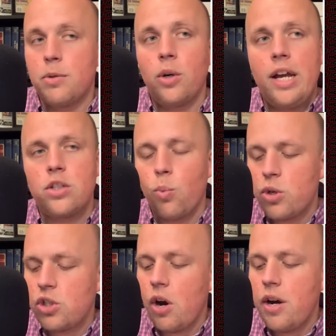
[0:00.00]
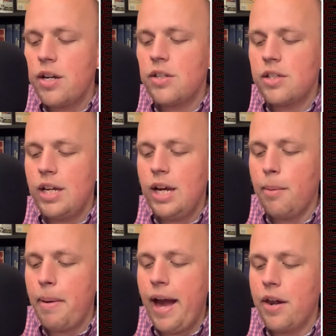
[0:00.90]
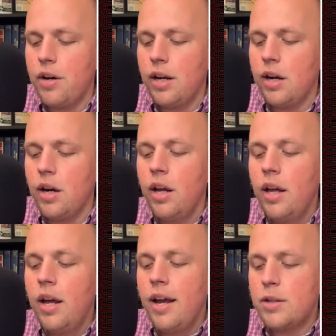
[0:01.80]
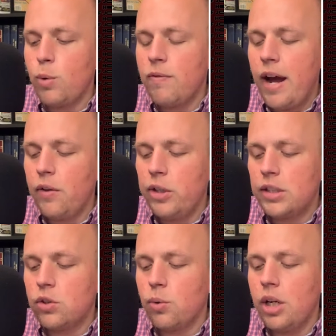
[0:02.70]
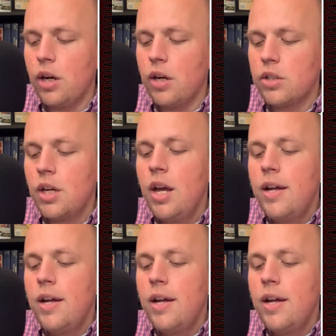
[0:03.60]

Okay, so we're starting to see a pattern here as we've now looked at three cards.